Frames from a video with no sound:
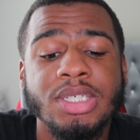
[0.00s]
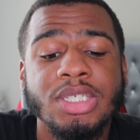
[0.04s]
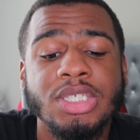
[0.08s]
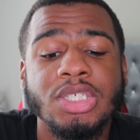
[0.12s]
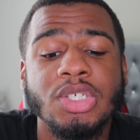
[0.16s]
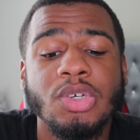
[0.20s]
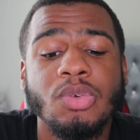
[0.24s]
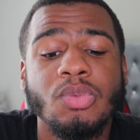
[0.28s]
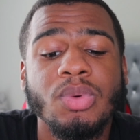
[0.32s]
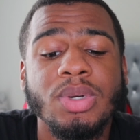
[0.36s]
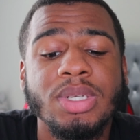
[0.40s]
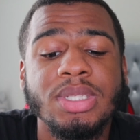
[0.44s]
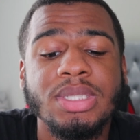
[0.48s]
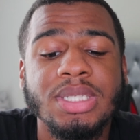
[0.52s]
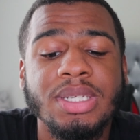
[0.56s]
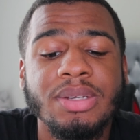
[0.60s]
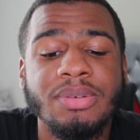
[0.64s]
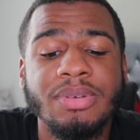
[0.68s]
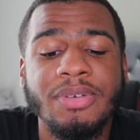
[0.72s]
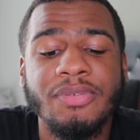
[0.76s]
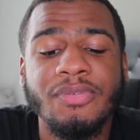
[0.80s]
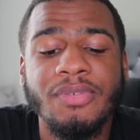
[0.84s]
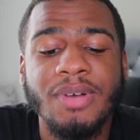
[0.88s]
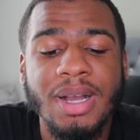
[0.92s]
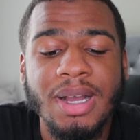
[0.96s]
So
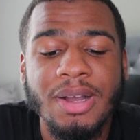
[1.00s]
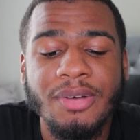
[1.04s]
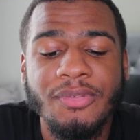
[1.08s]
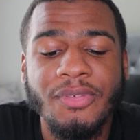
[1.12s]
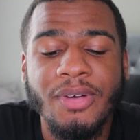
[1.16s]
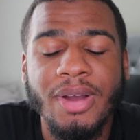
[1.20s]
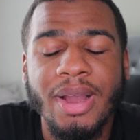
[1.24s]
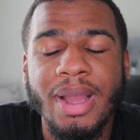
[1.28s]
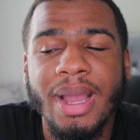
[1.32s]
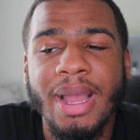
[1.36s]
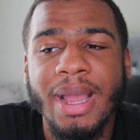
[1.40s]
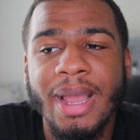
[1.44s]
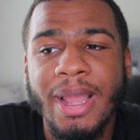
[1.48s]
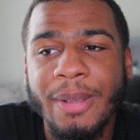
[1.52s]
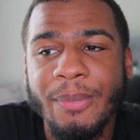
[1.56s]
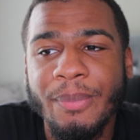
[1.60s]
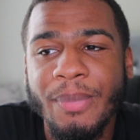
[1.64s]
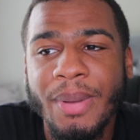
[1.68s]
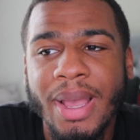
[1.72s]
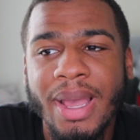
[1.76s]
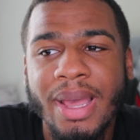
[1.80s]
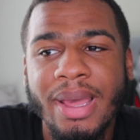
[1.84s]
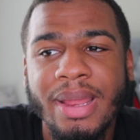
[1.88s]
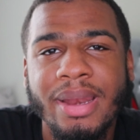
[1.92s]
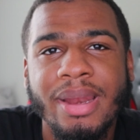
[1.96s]
$175 for
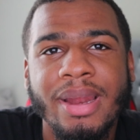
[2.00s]
iPad,